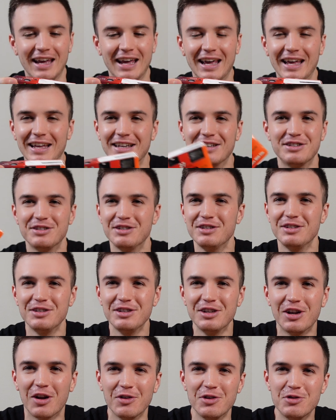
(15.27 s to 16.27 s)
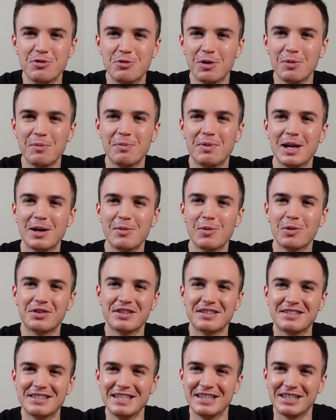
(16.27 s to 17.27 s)
And you know, you wouldn't be able
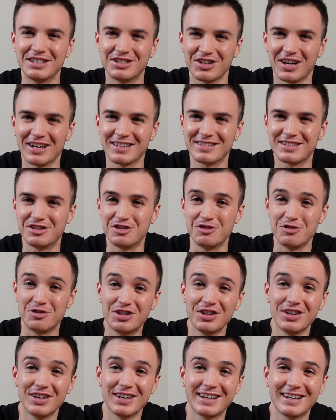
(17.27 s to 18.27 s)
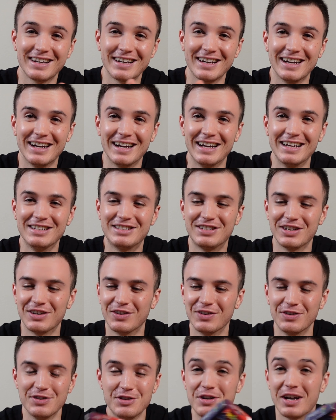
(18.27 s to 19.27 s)
to see the shots that you took
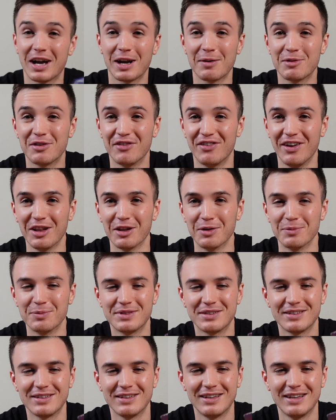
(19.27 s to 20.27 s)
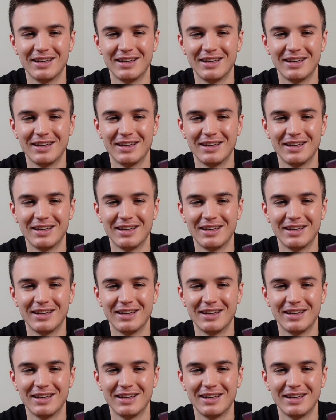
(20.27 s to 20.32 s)
until you got them developed.